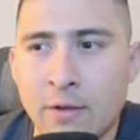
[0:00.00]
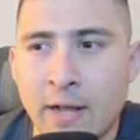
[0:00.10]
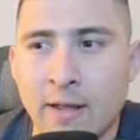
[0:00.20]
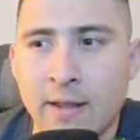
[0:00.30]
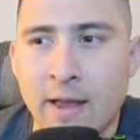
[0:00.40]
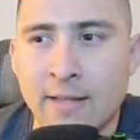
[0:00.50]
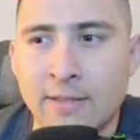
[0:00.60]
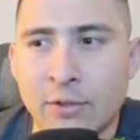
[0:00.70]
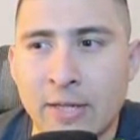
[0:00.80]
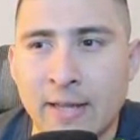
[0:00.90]
I can add a
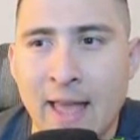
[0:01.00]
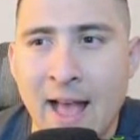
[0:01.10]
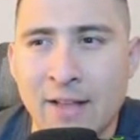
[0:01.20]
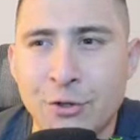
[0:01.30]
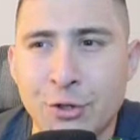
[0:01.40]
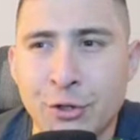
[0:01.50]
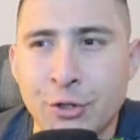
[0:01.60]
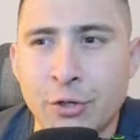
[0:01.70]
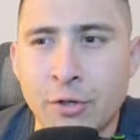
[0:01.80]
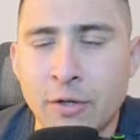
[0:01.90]
trend
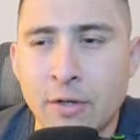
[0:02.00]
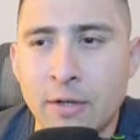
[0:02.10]
catcher.